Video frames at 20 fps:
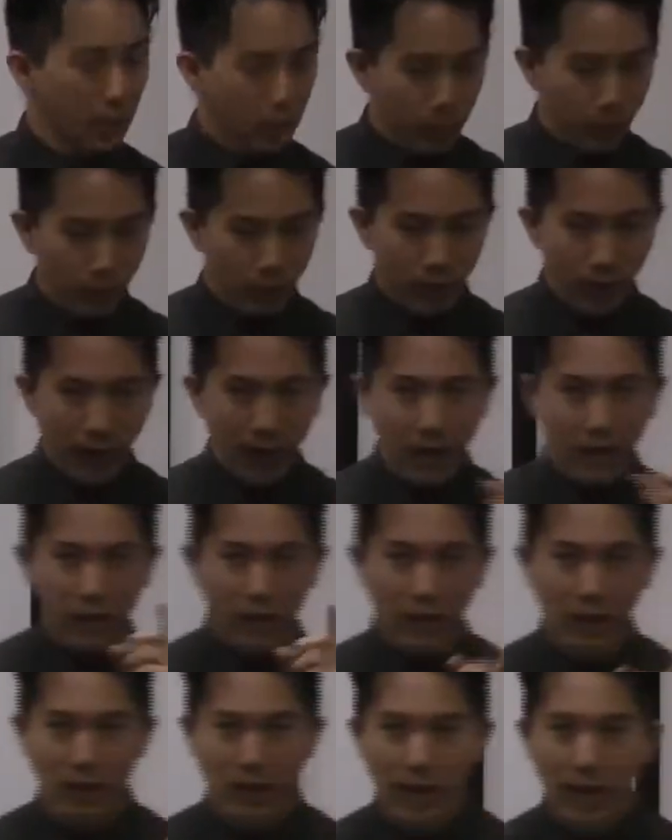It's
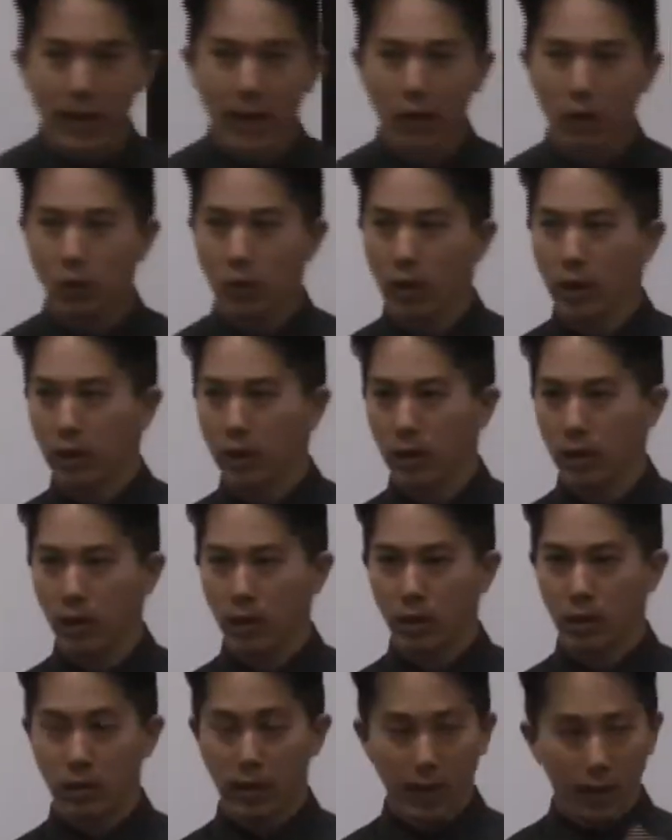provided the client with
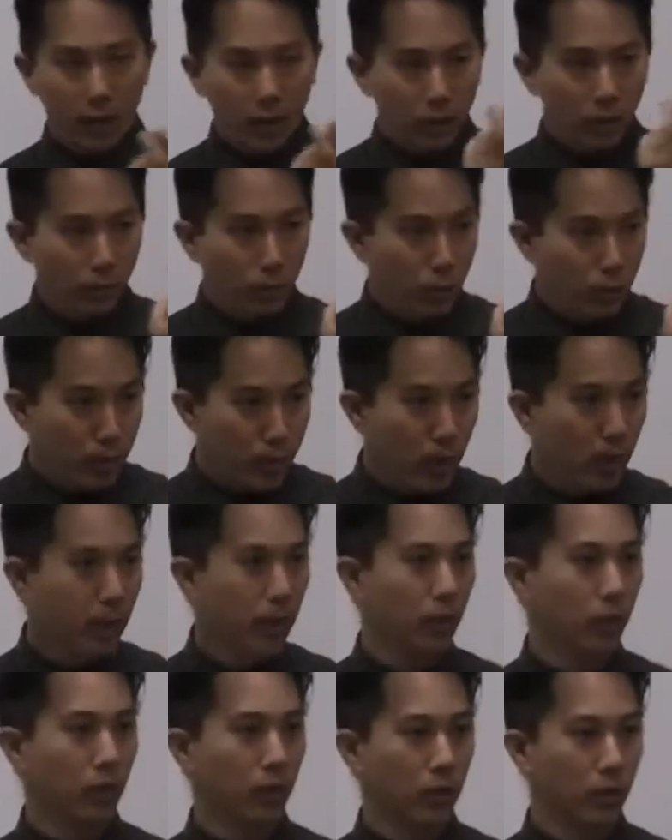that little blue
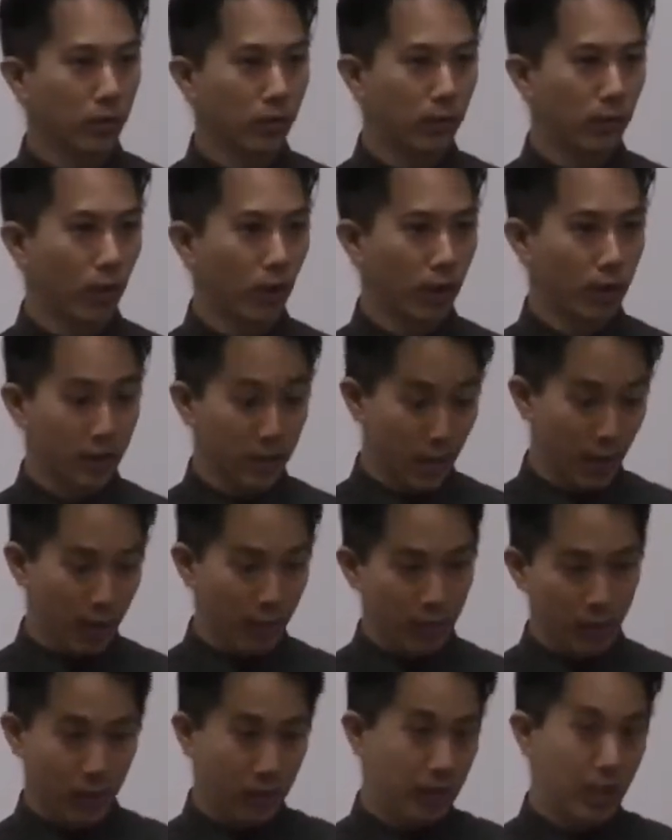pill that they're looking for.
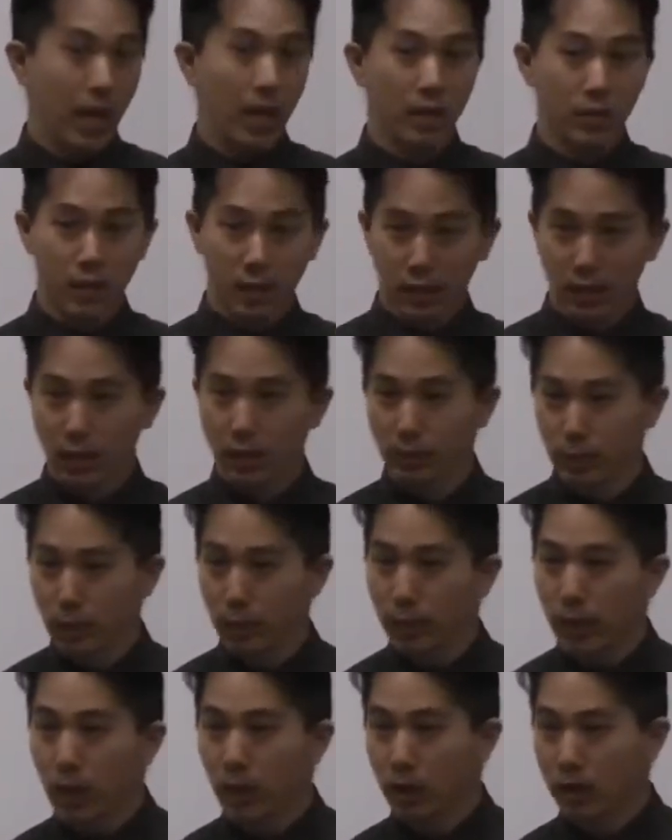Instead, it's not a little
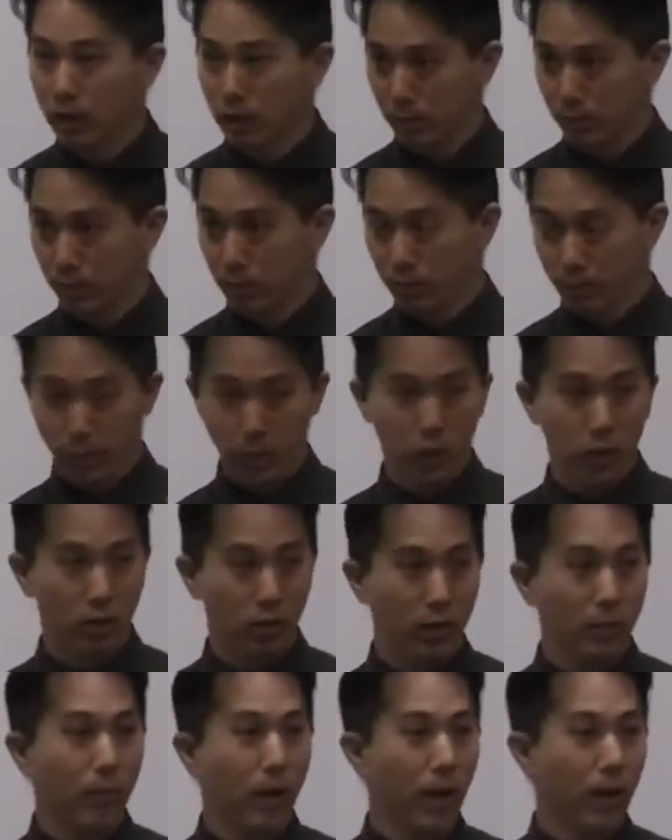blue pill, it's a bunch
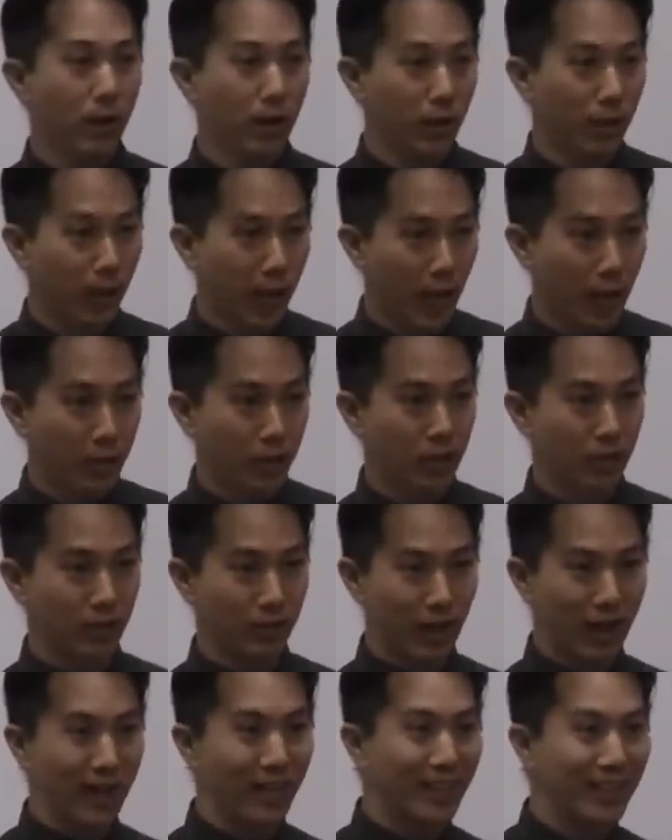of green powder in a
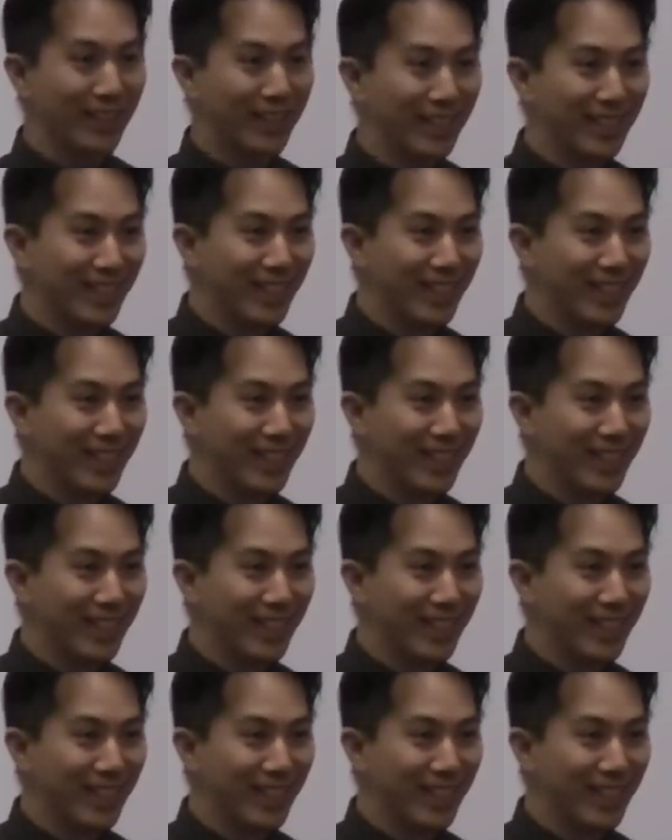canister, right?